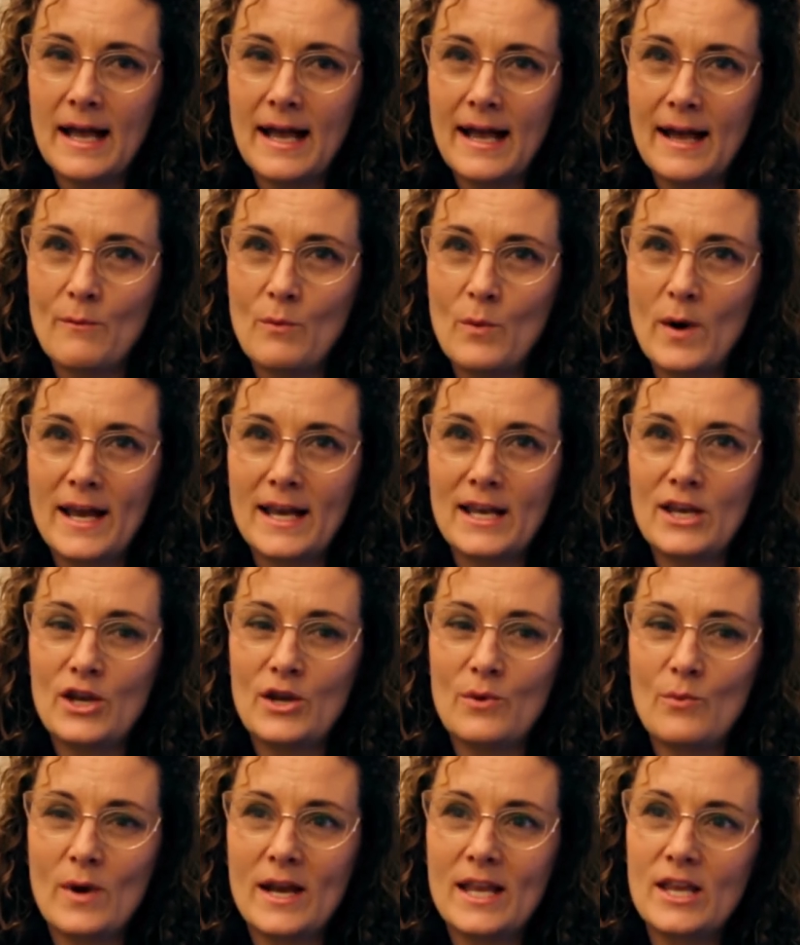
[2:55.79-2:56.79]
And
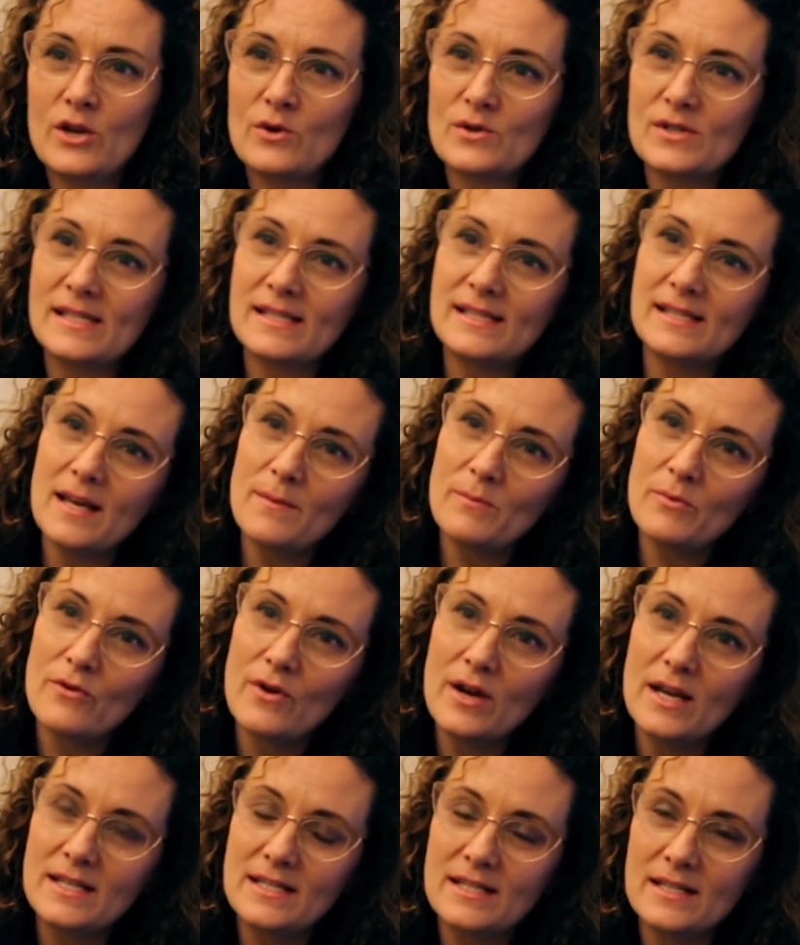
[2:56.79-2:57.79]
when you're
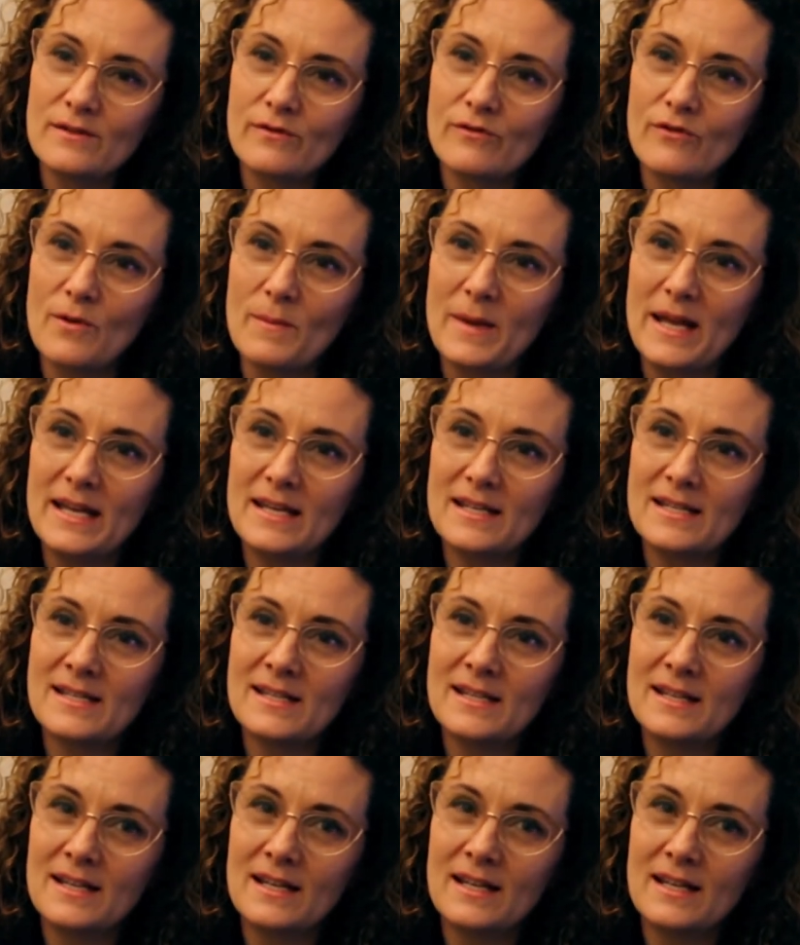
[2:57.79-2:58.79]
separated from it,
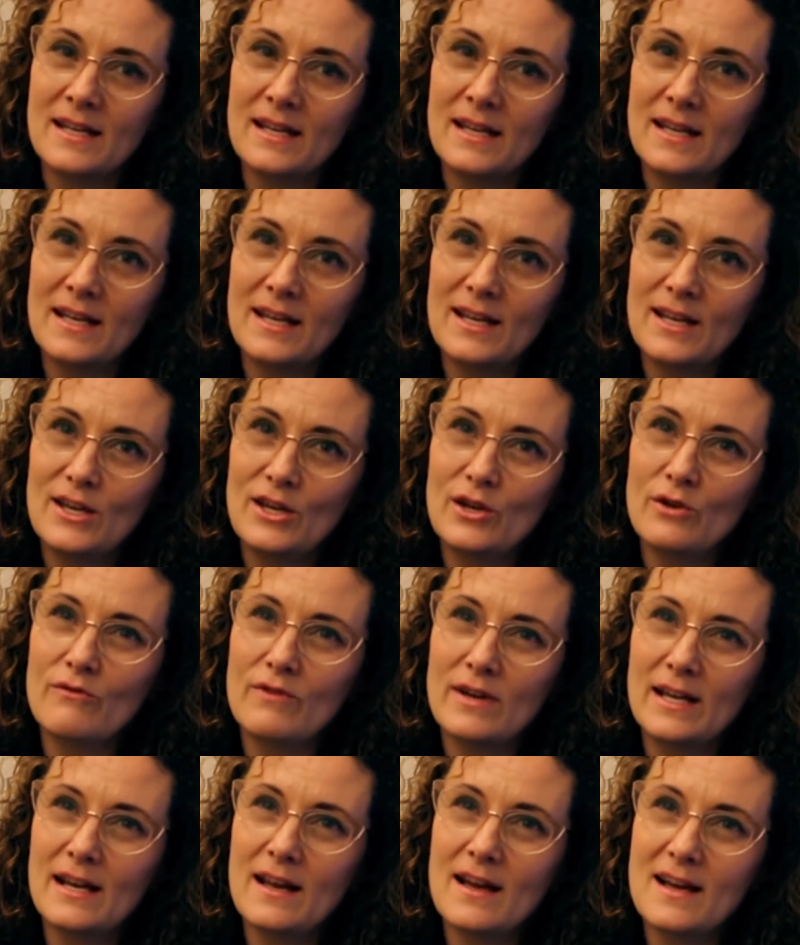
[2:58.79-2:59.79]
you
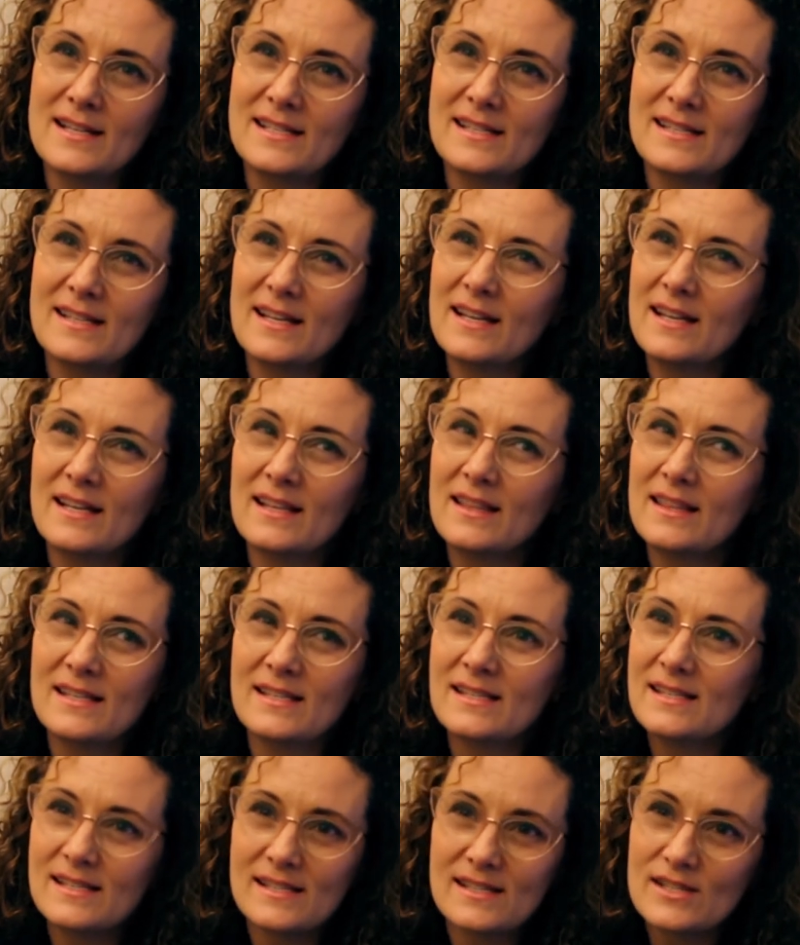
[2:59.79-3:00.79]
realize
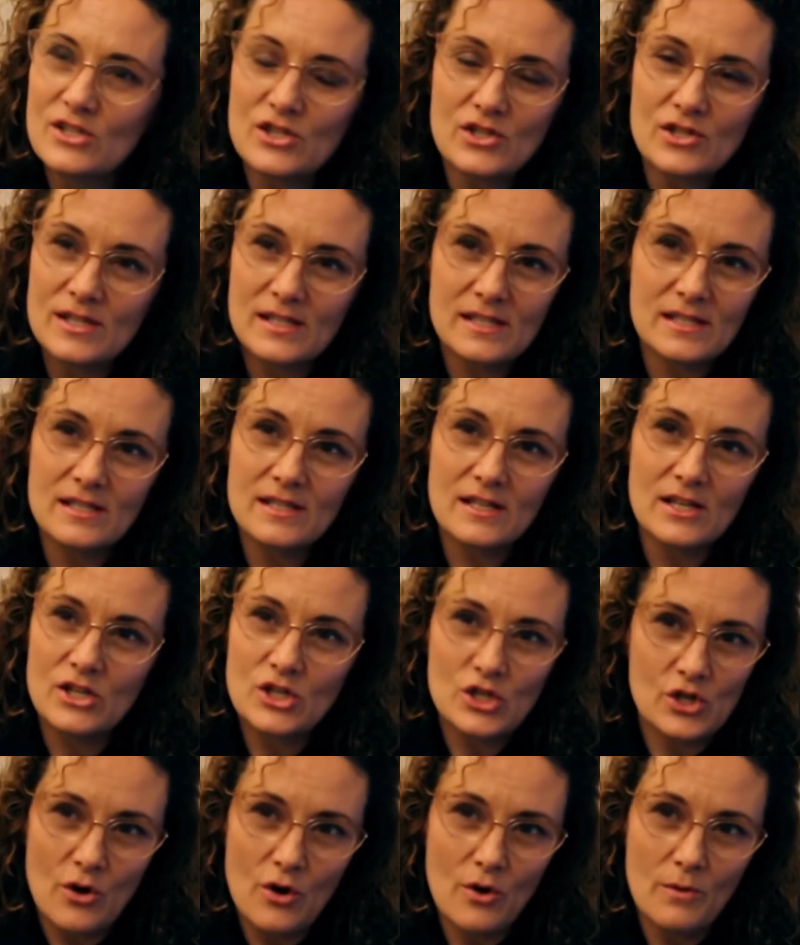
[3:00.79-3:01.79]
this isn't just a
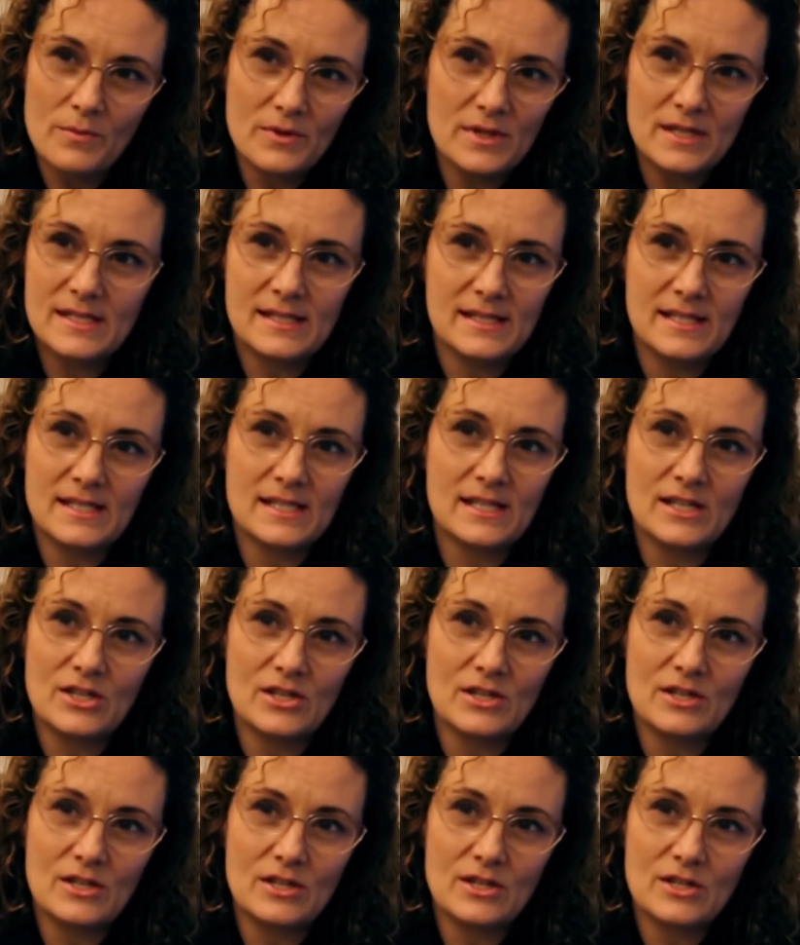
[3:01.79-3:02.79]
job, this isn't
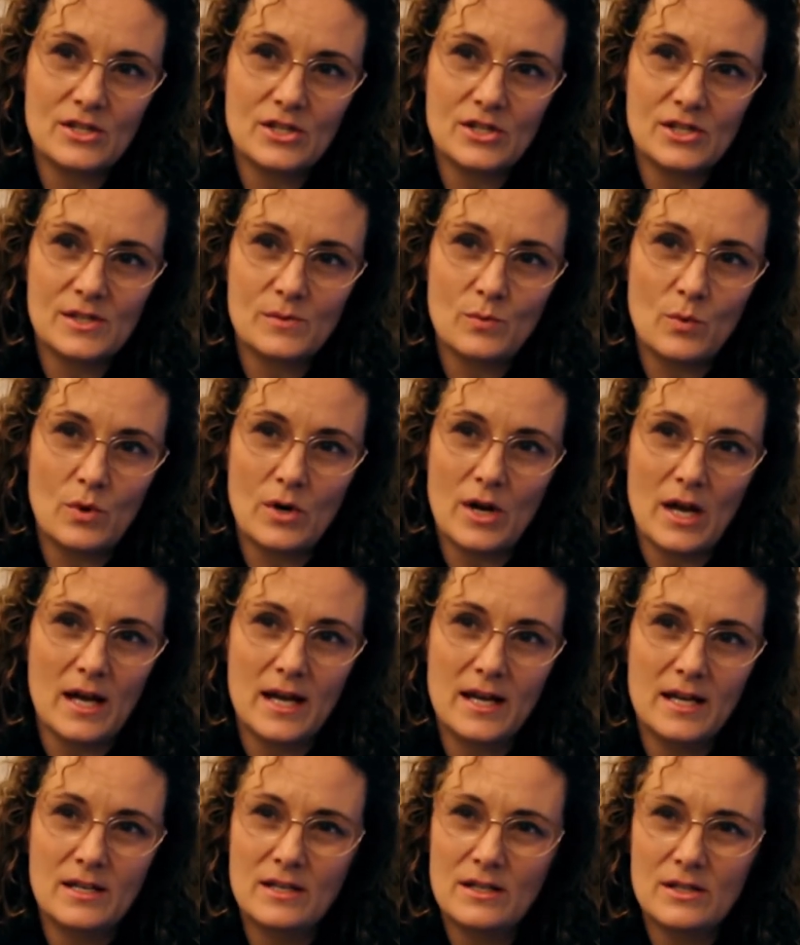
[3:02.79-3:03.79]
just what
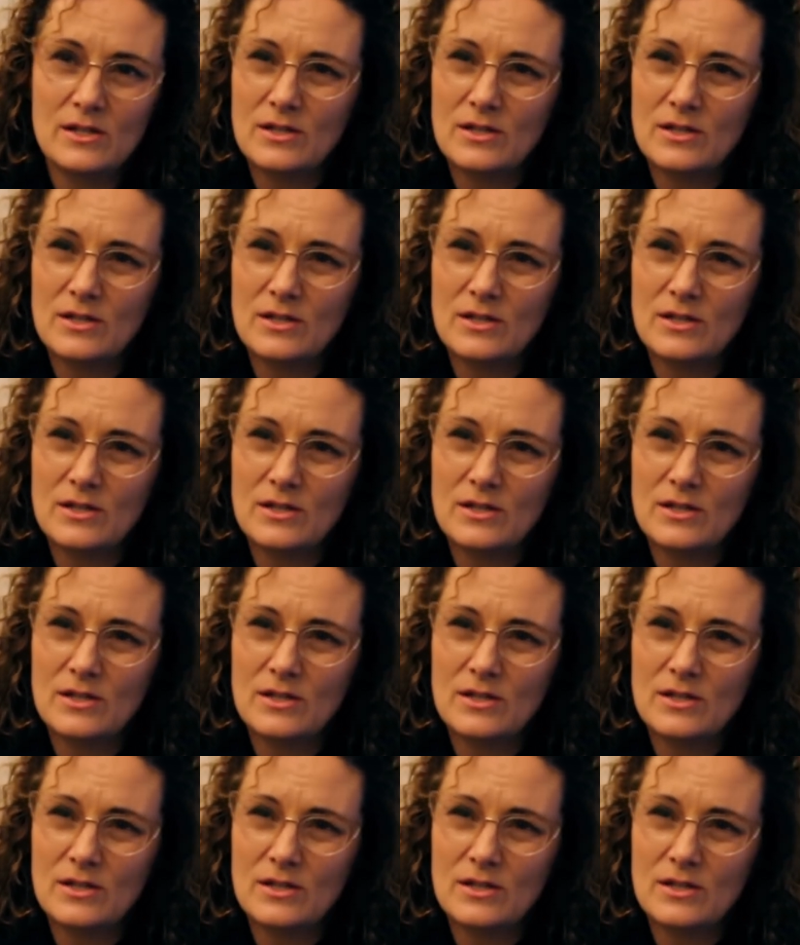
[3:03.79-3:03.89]
I